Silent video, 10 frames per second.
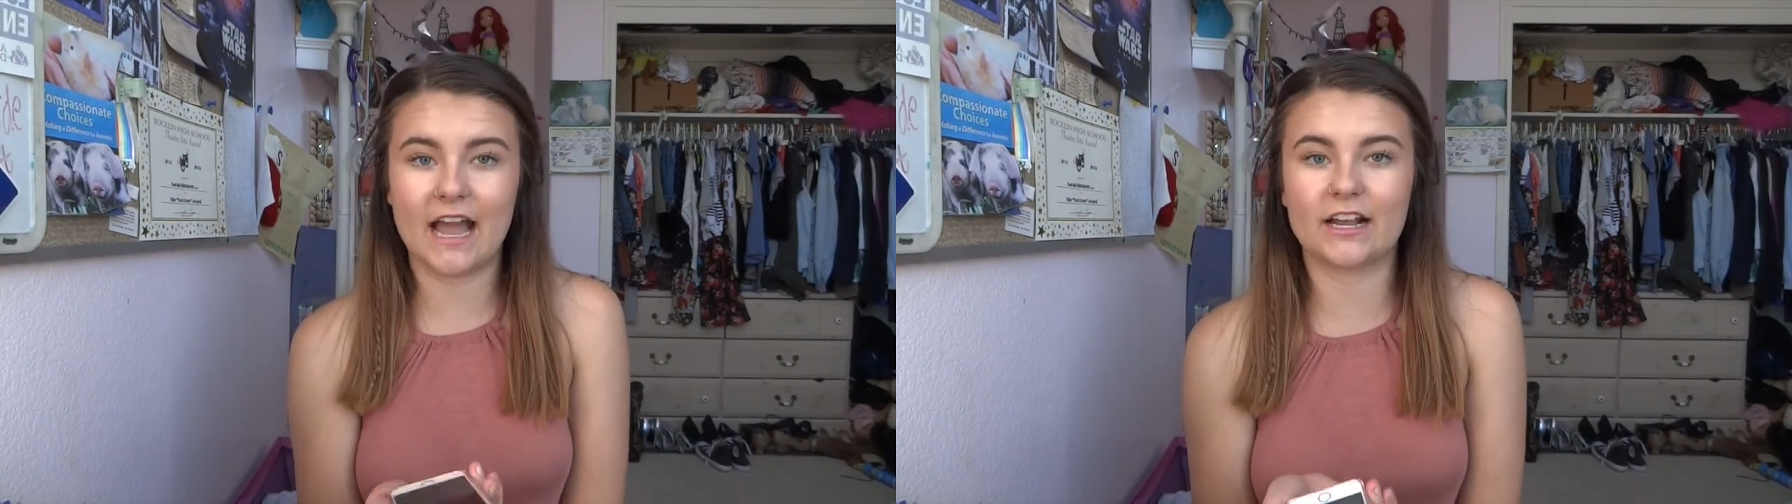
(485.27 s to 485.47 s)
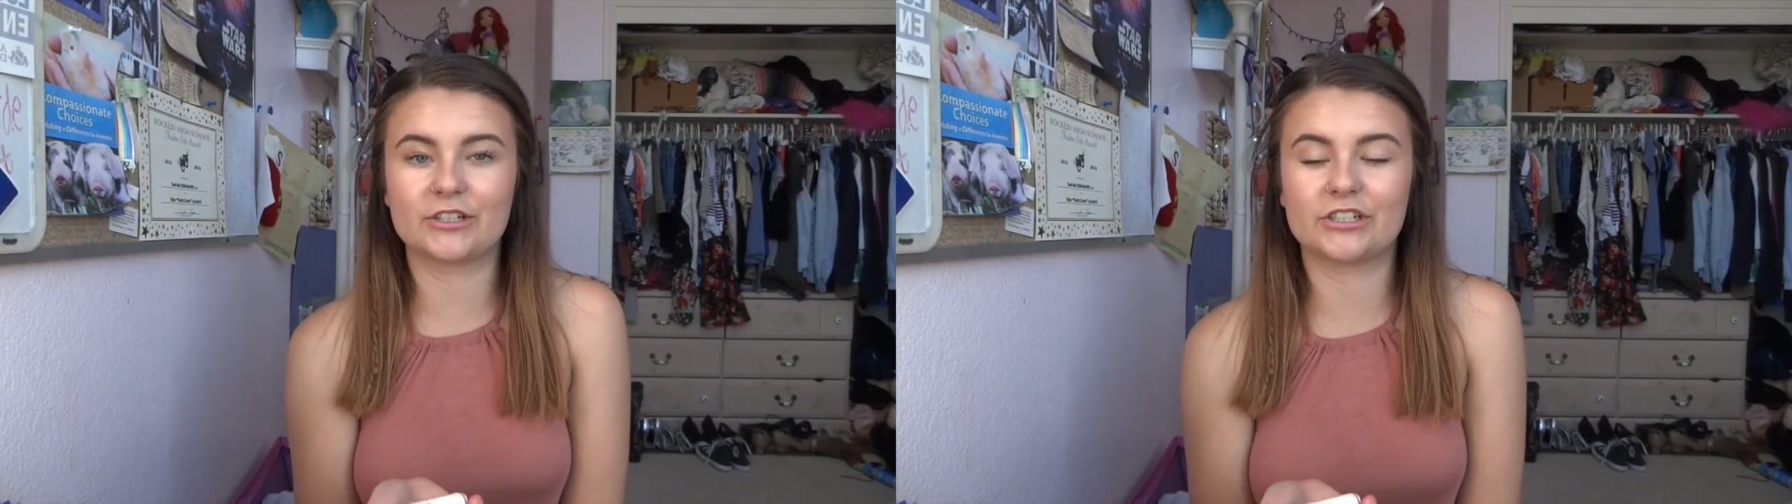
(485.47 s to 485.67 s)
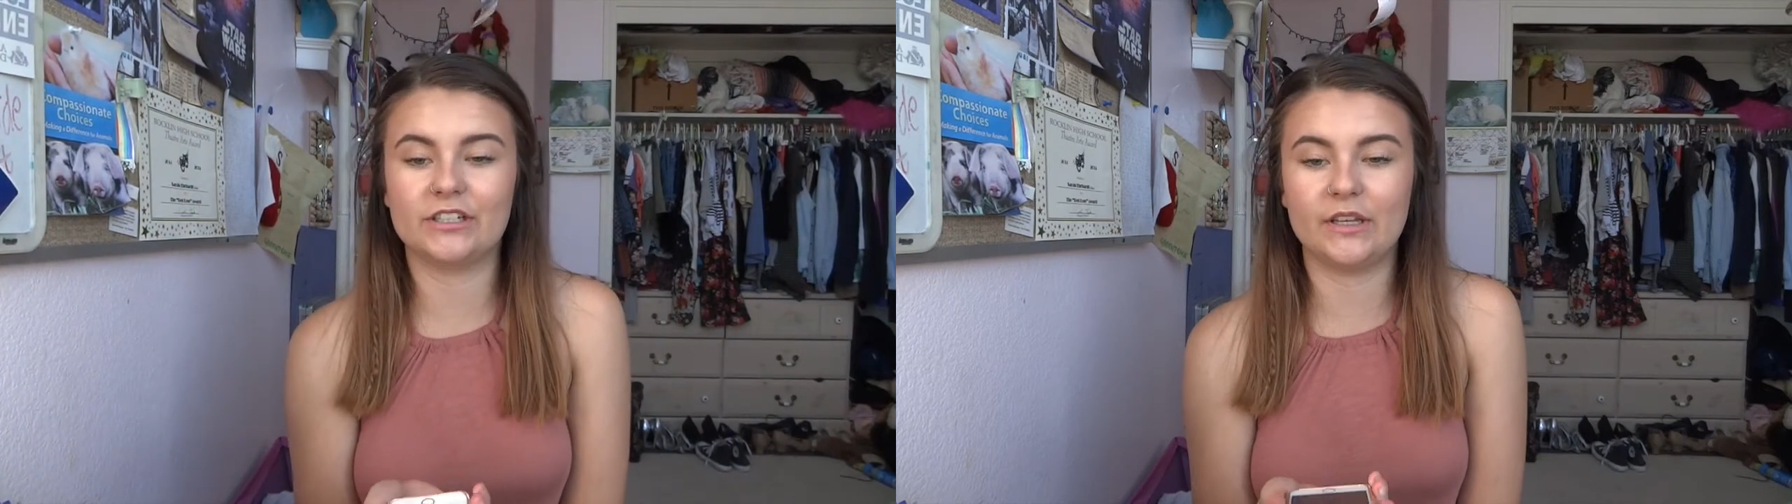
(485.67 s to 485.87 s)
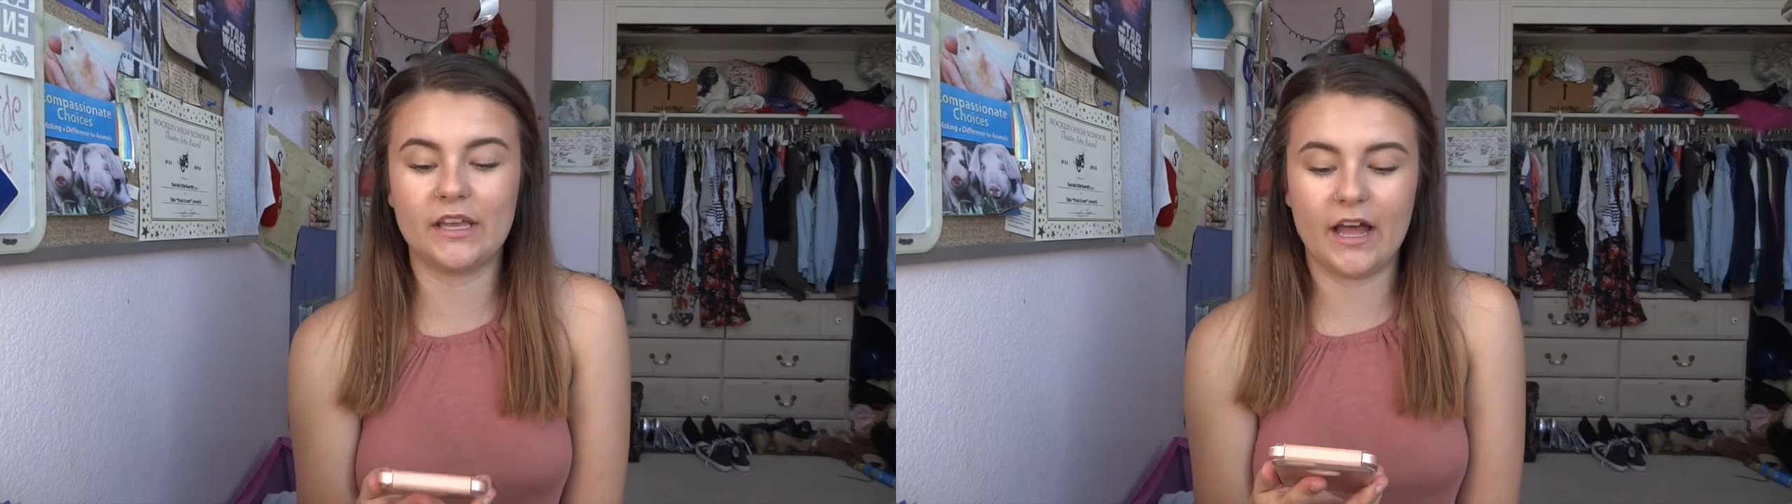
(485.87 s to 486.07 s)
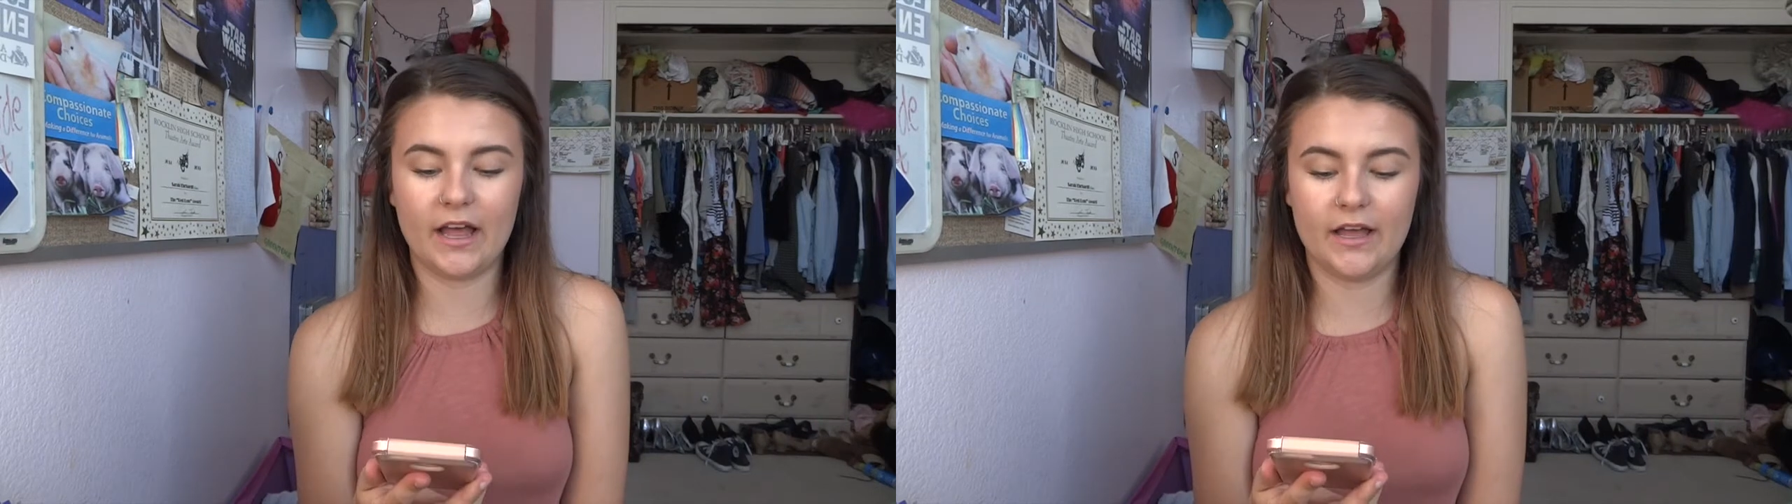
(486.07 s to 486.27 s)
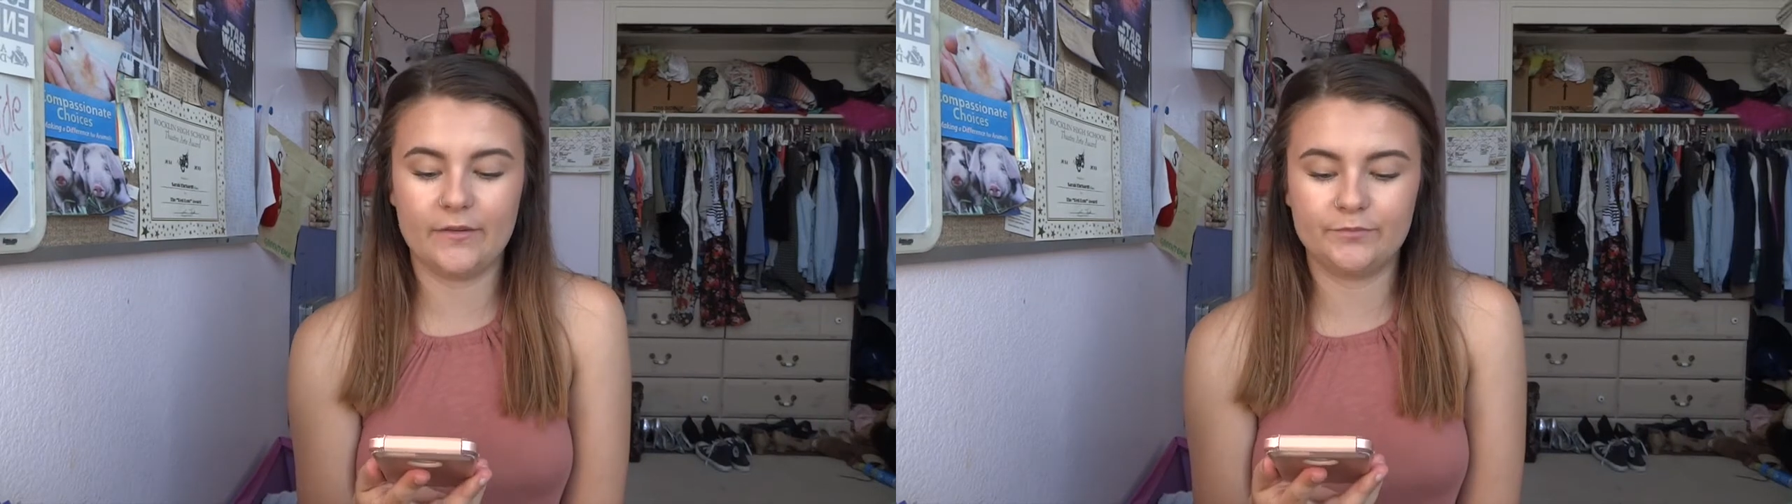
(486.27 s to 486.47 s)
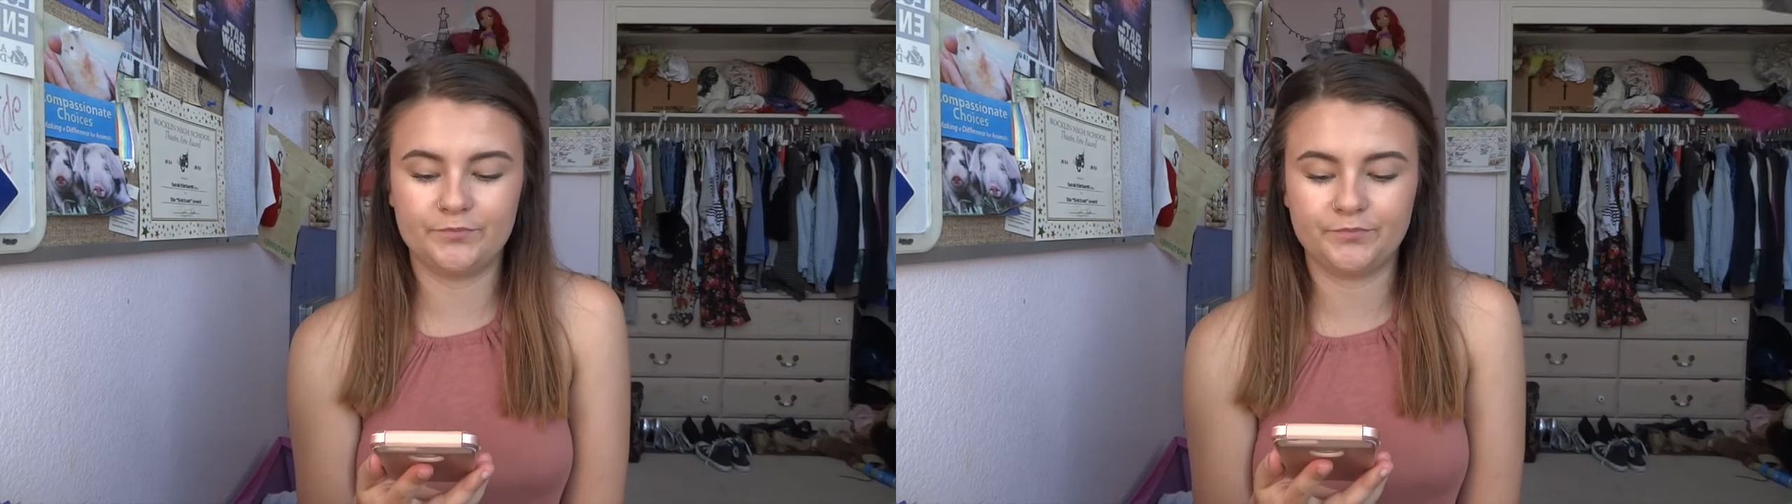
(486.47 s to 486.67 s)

actually put on